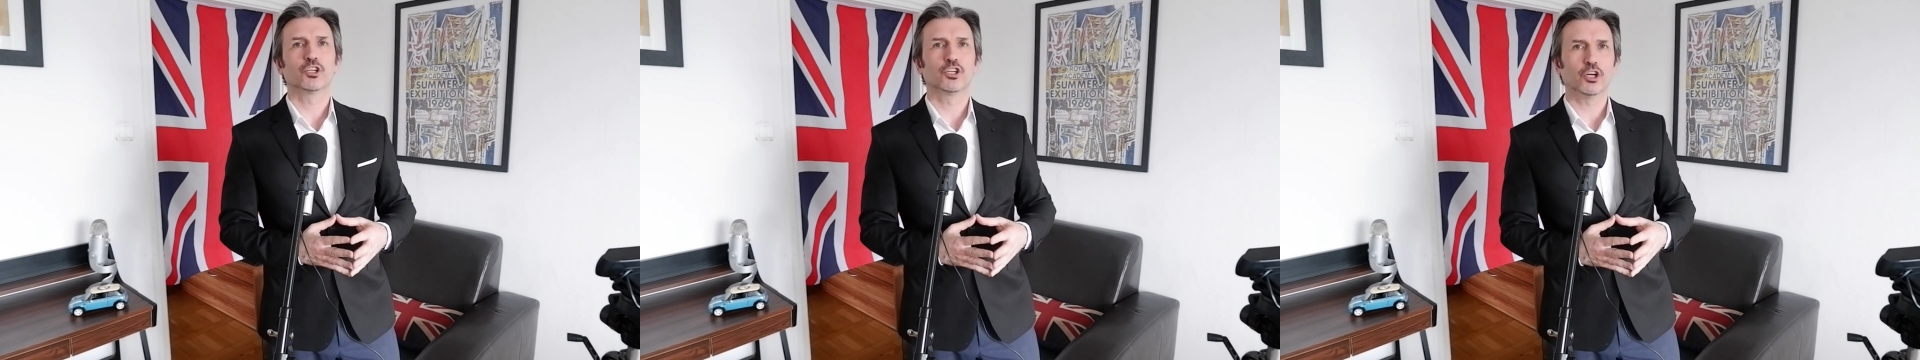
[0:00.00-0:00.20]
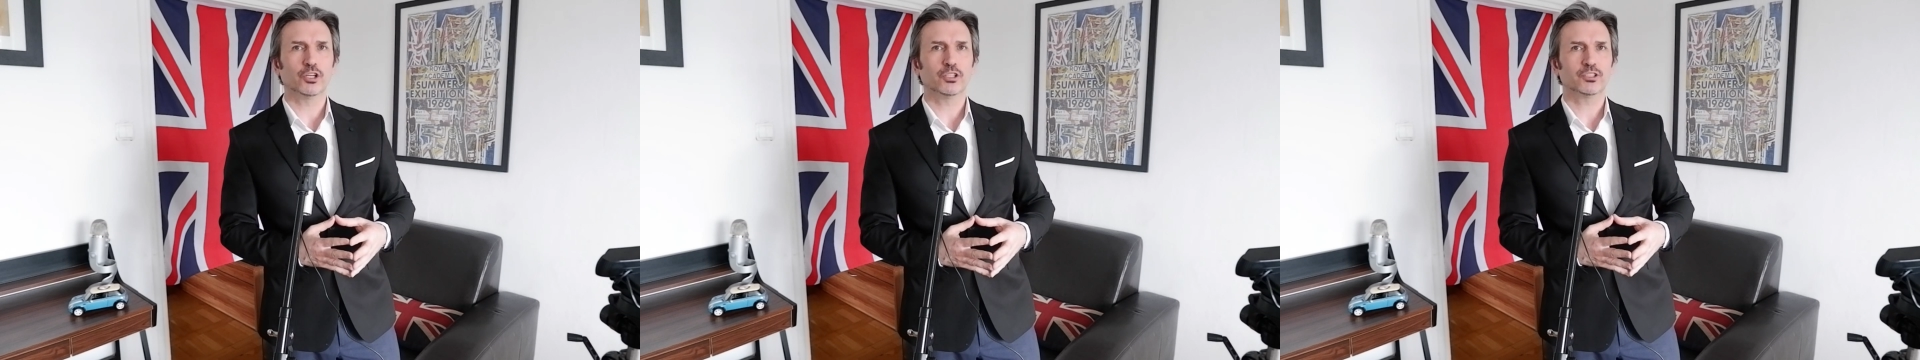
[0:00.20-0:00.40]

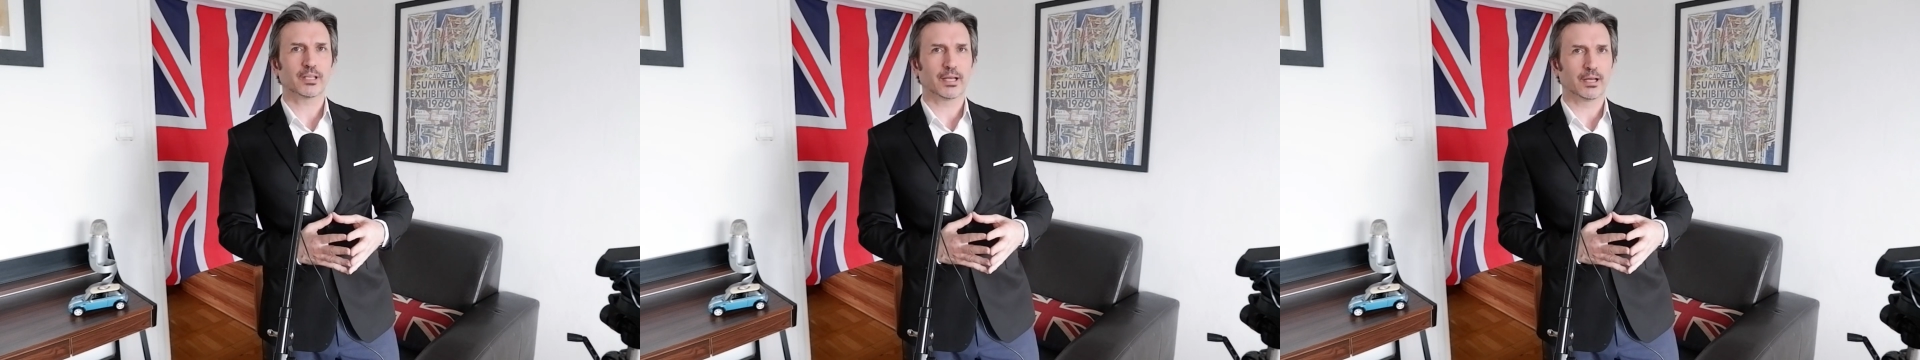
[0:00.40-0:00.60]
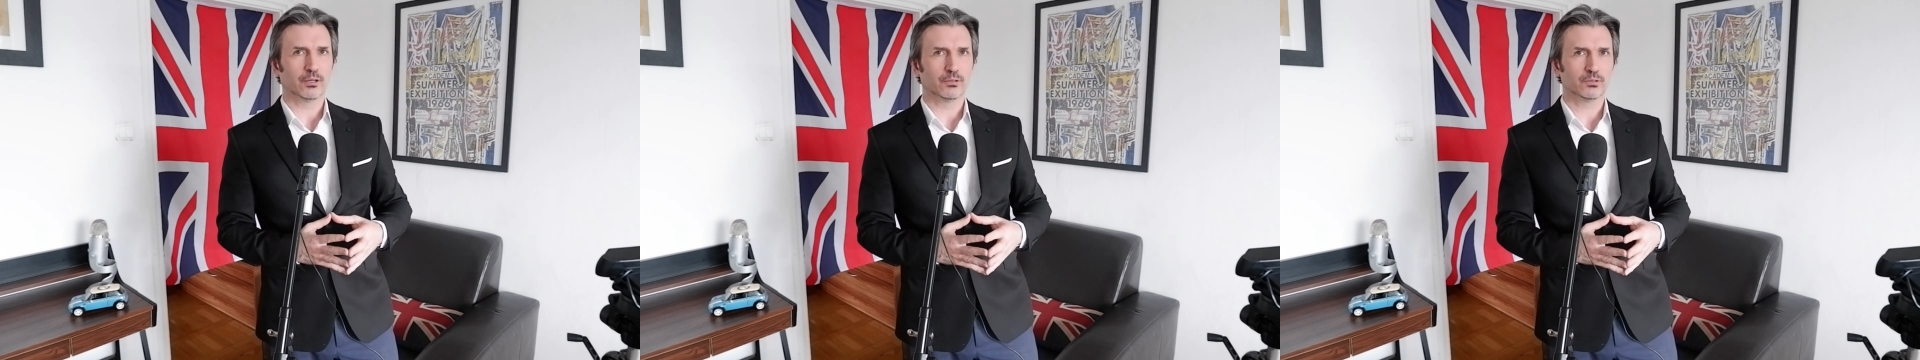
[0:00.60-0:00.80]
G
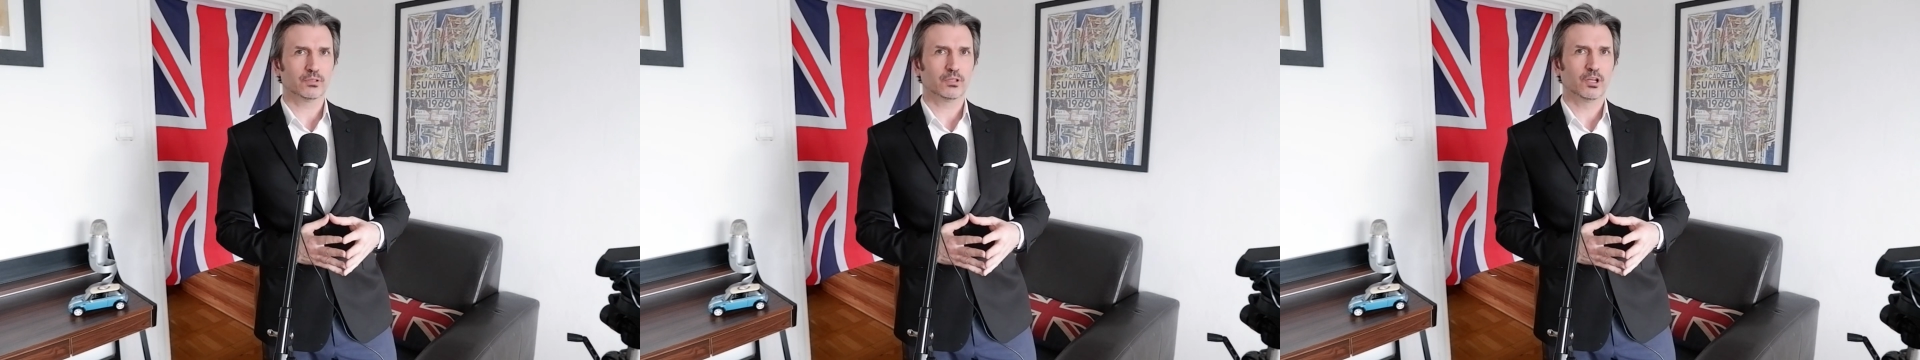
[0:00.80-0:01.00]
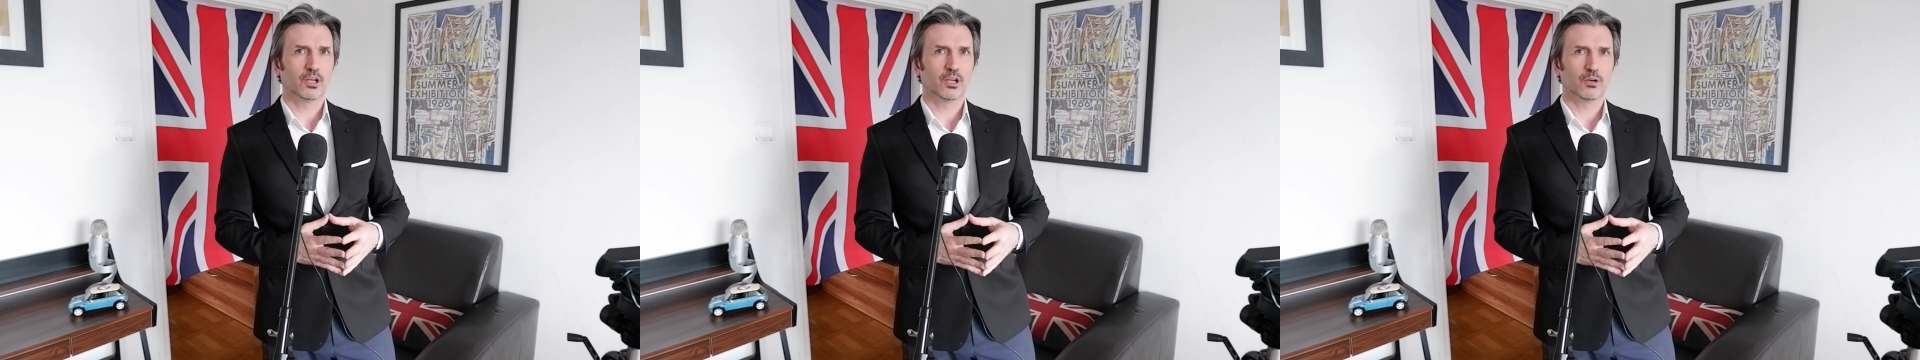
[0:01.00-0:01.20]
sound,
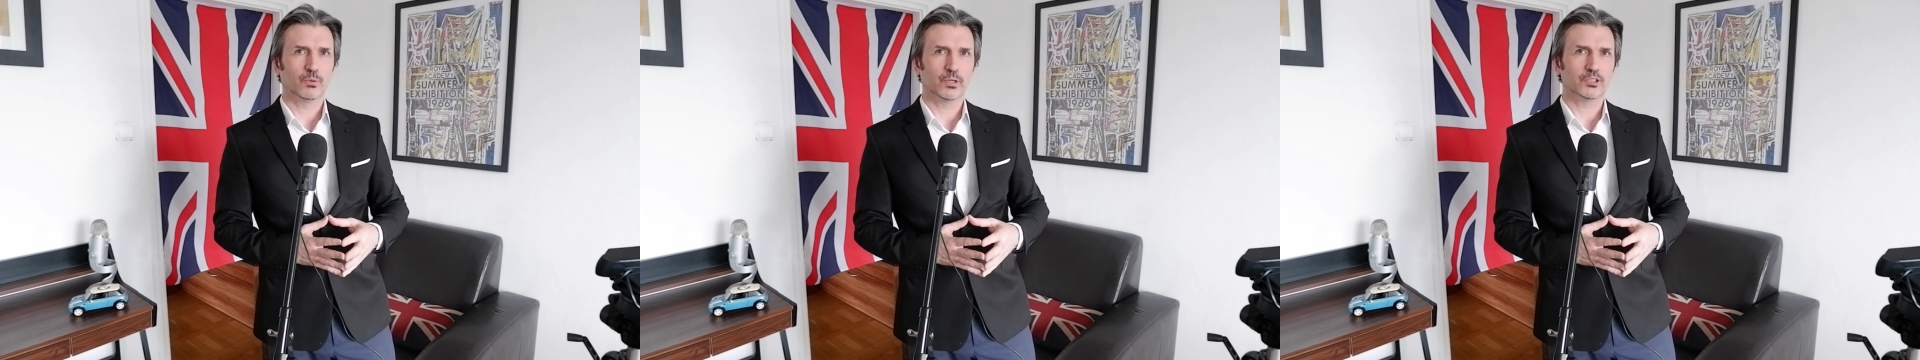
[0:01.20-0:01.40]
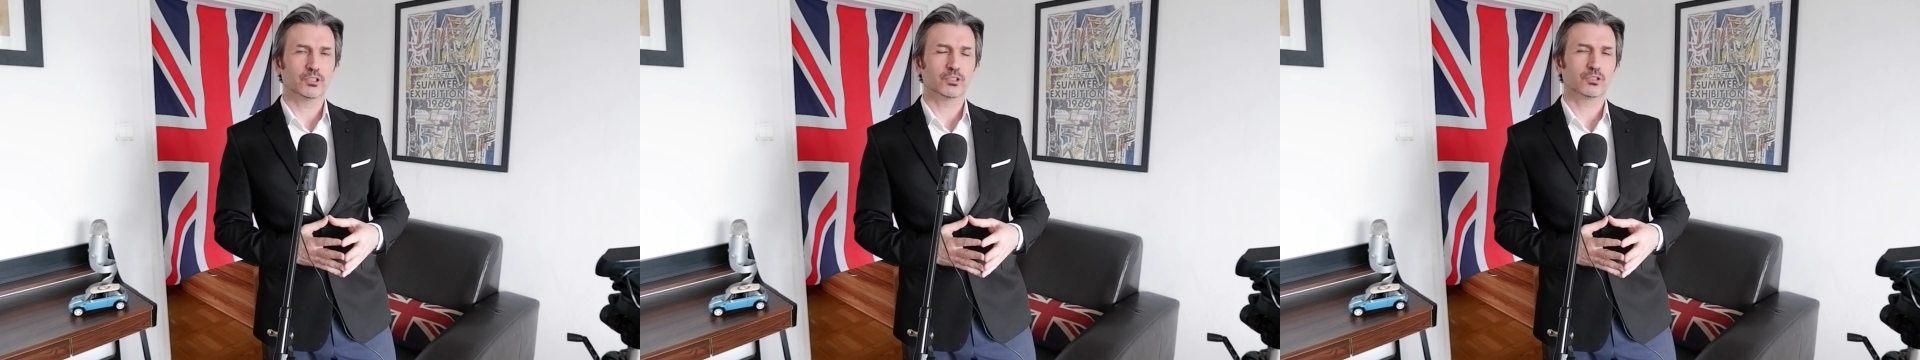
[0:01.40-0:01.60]
which